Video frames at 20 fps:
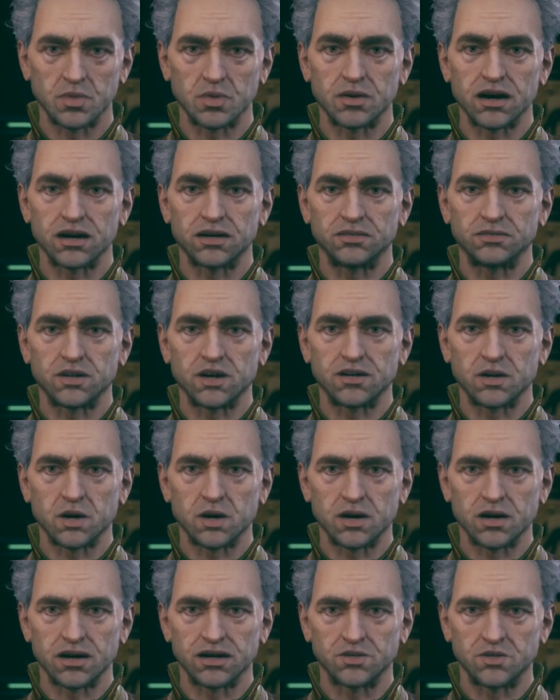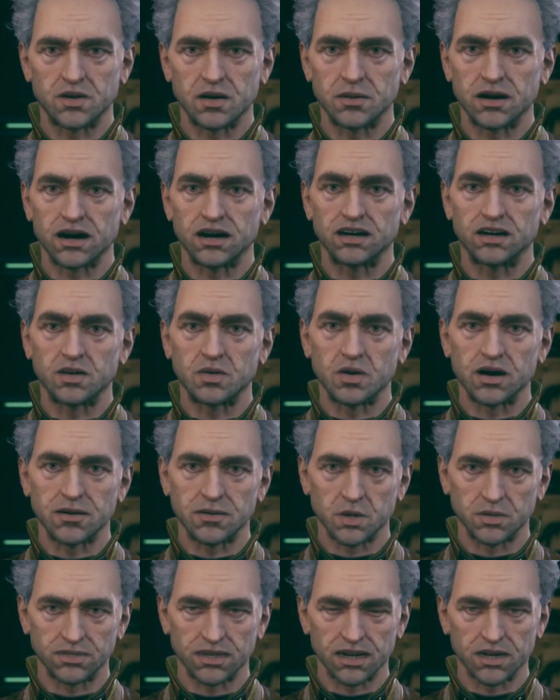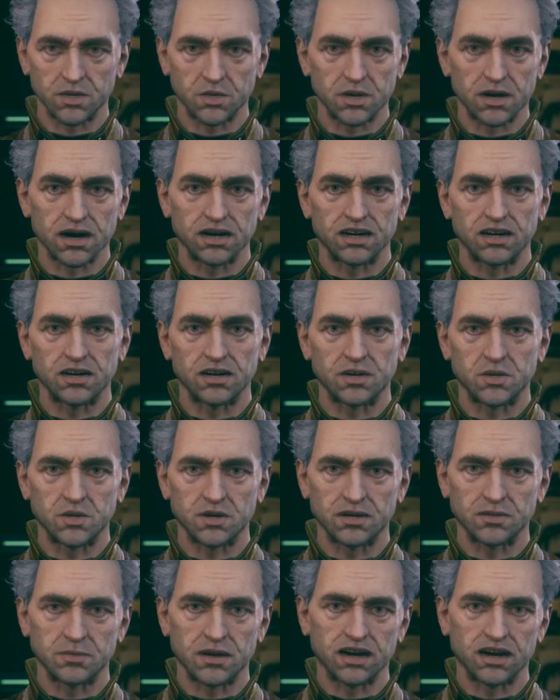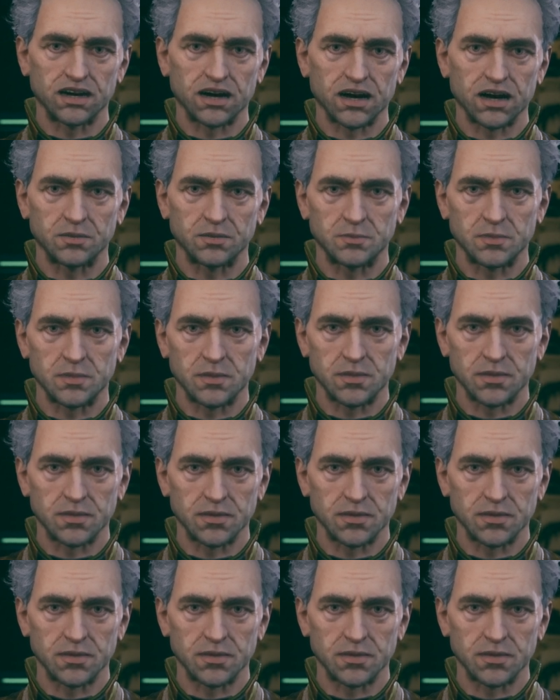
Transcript: To answer your question, I'd rather stay right here in my lab.